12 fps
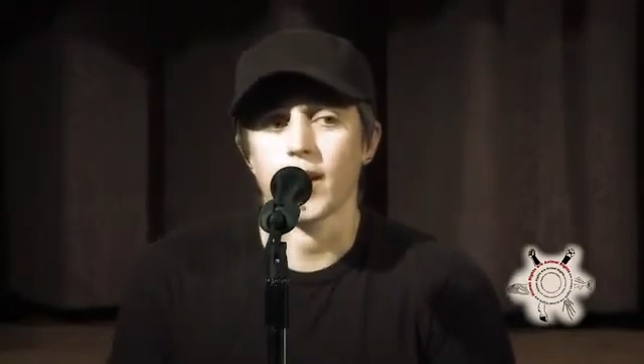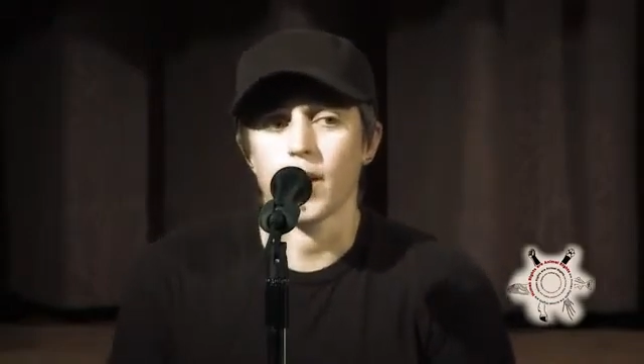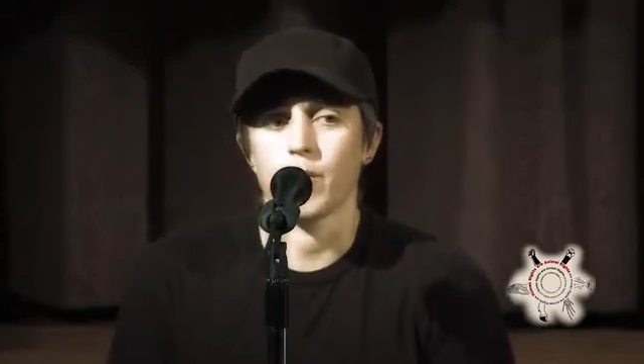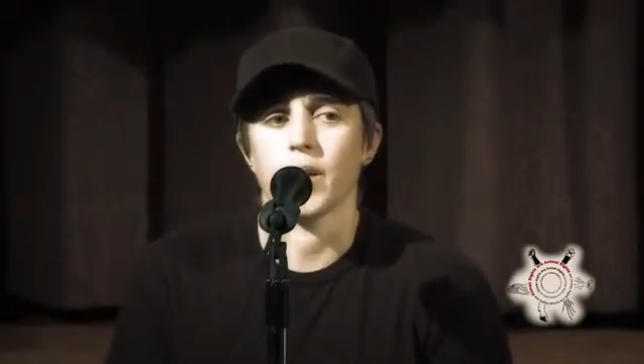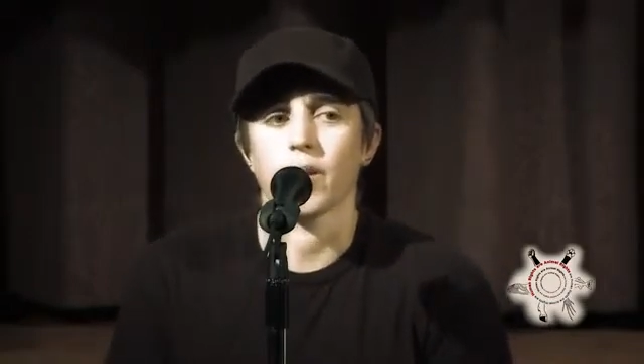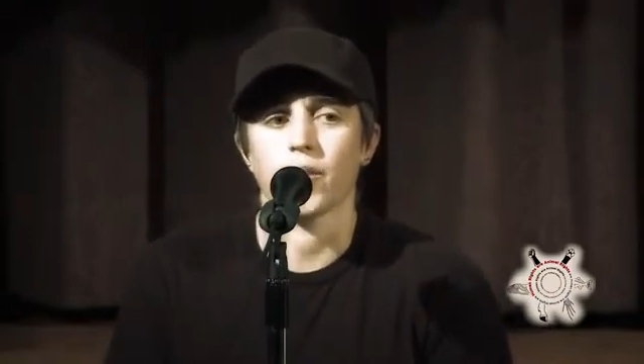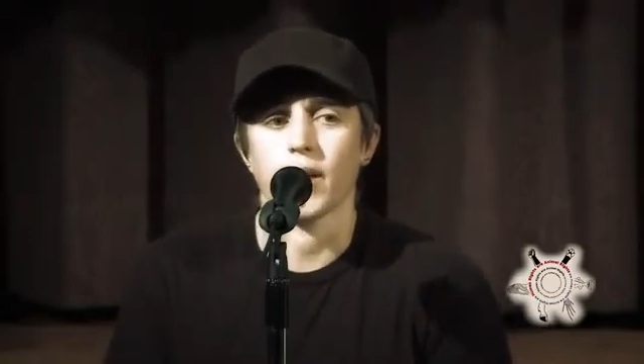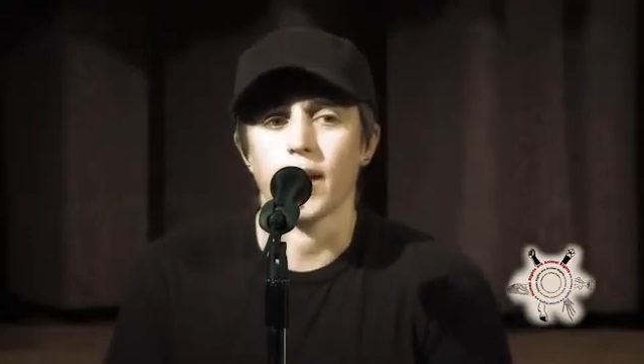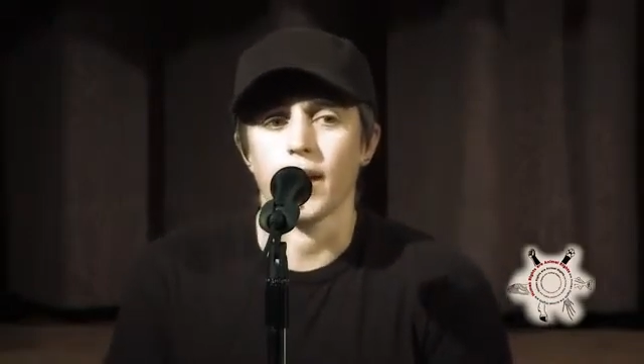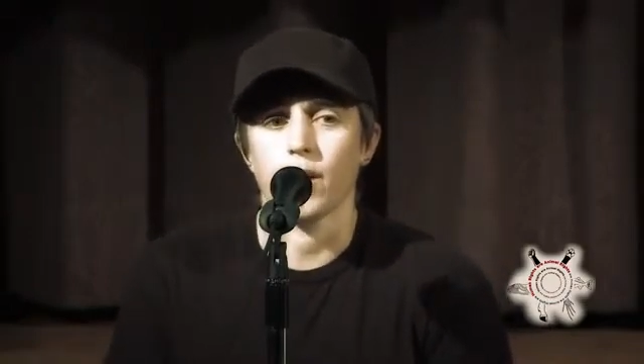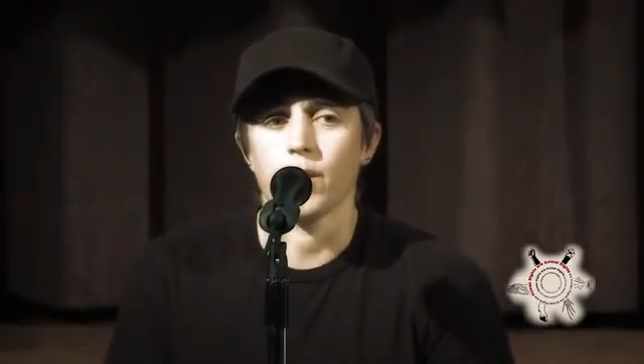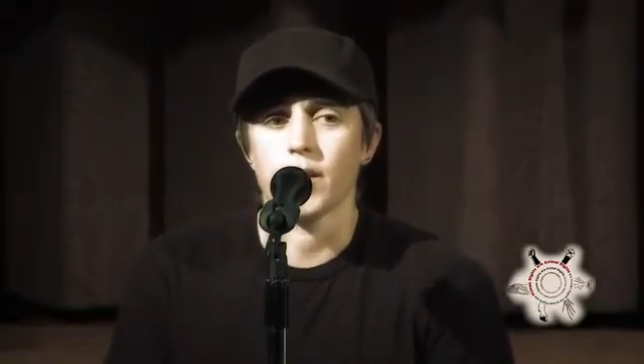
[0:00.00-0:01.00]
happening right
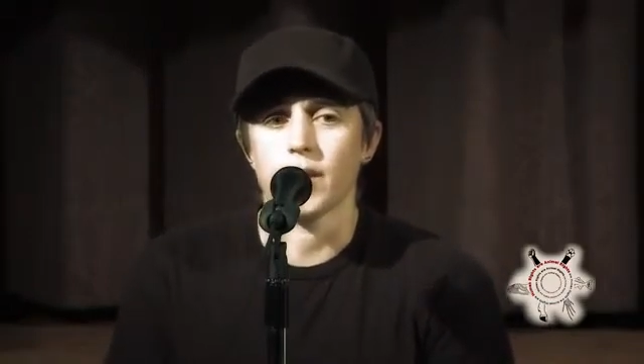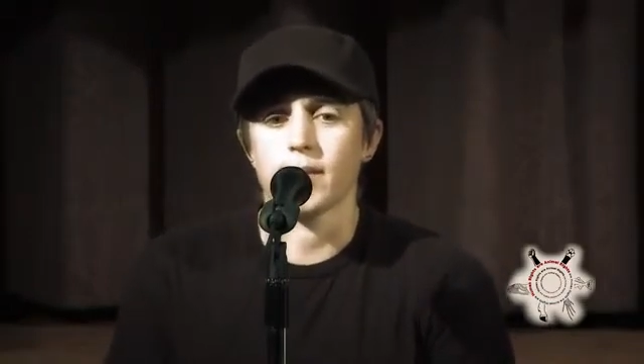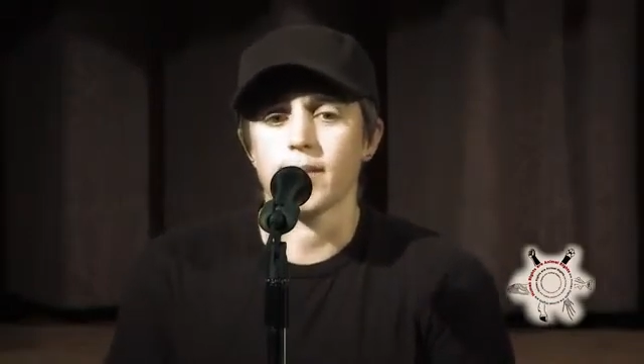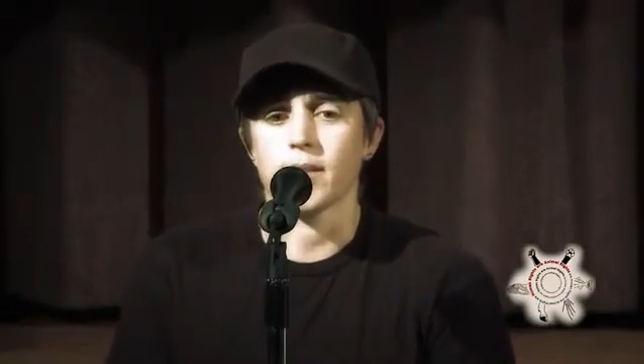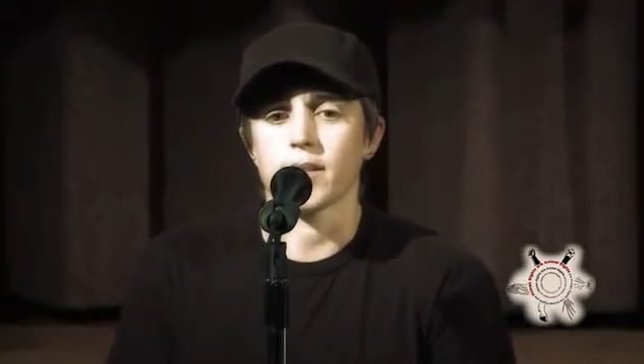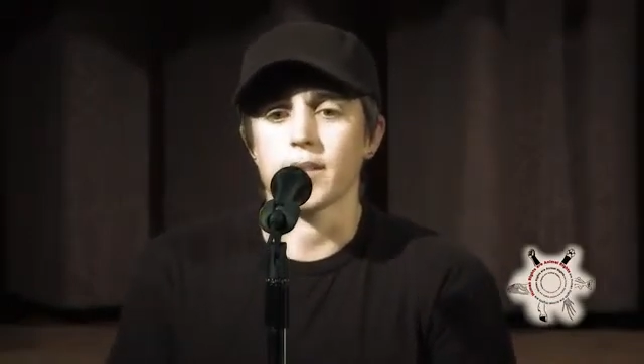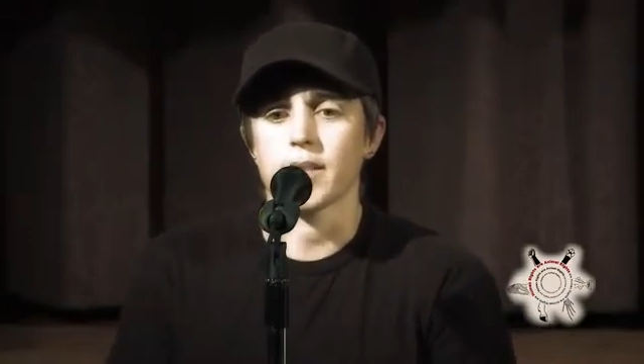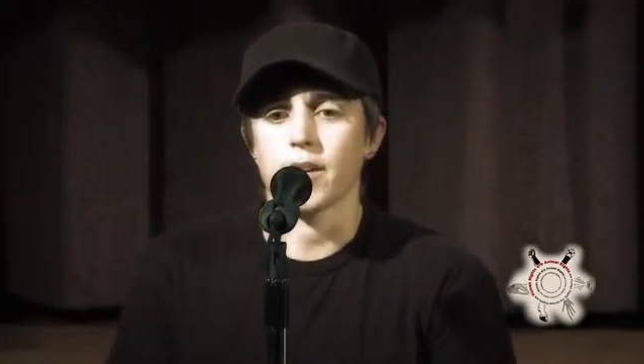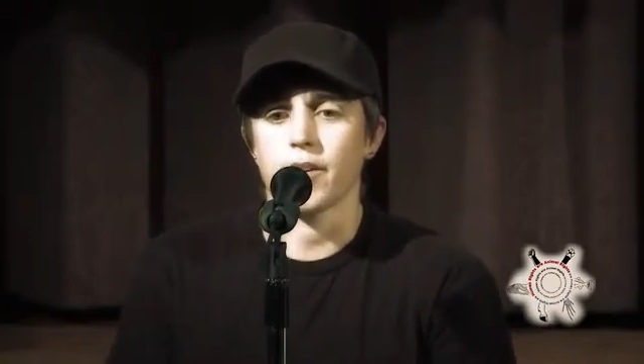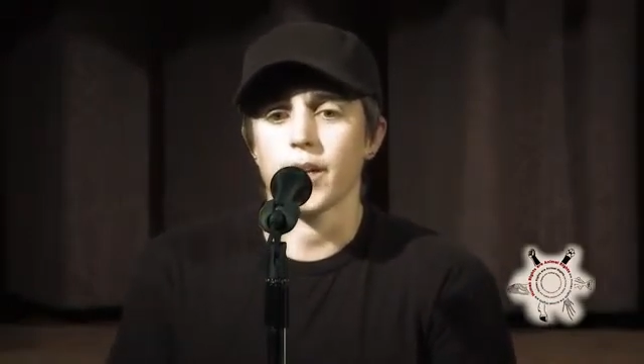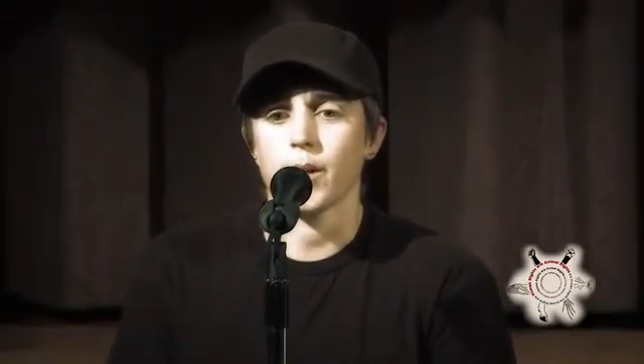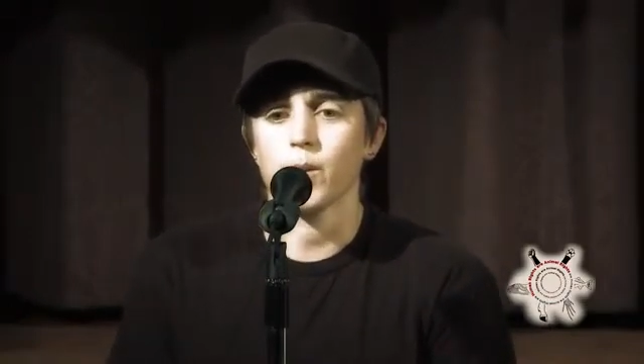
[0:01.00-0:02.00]
now in Lindsay,
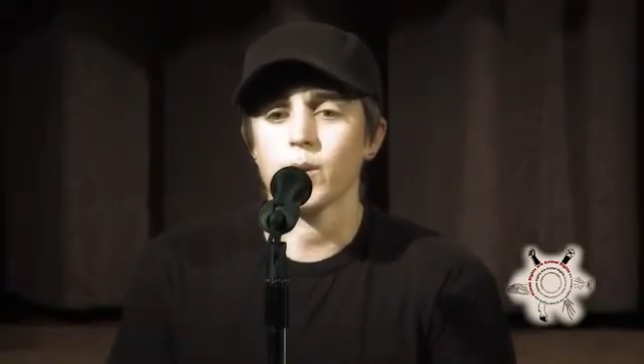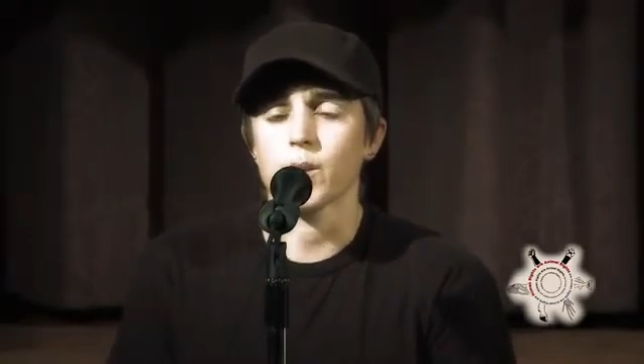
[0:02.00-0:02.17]
Ontario.